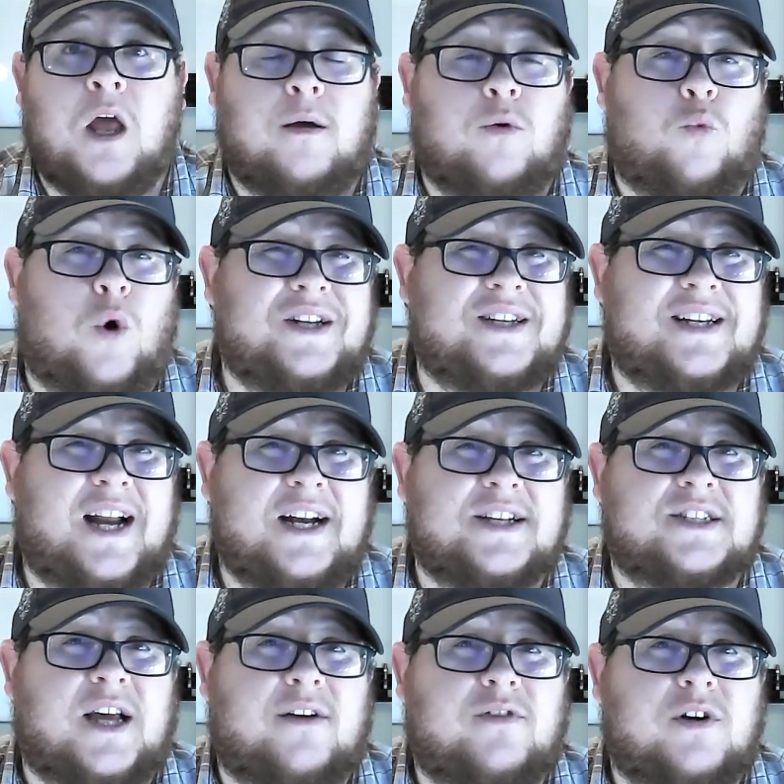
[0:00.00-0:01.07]
And what did I
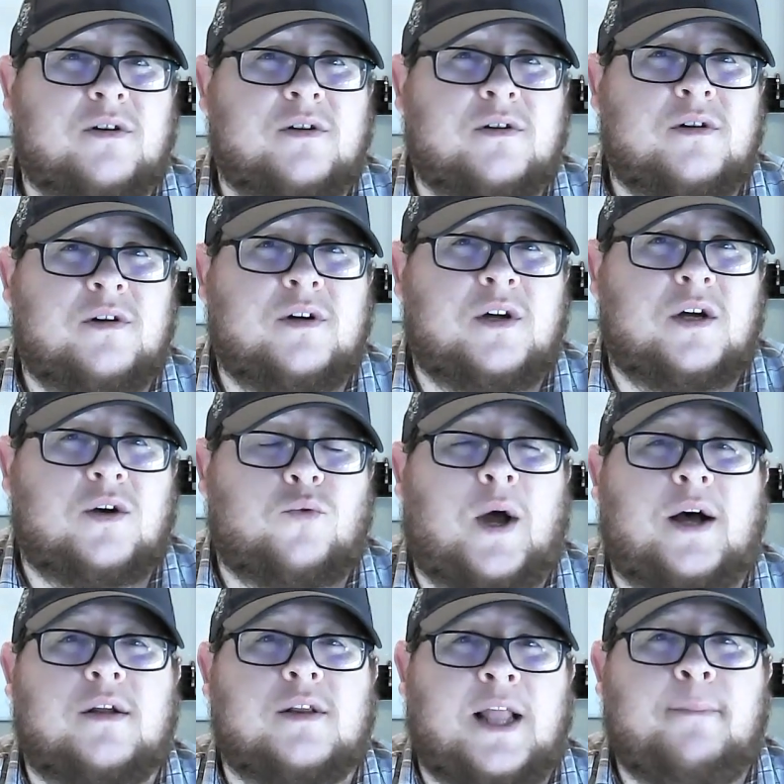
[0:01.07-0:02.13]
discover?
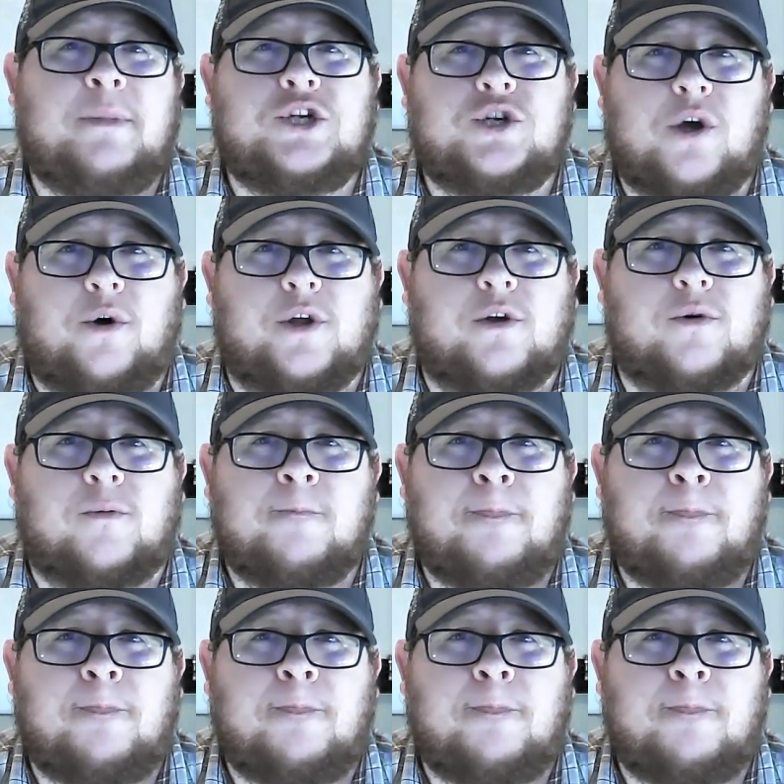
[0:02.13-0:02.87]
Well, let me show you.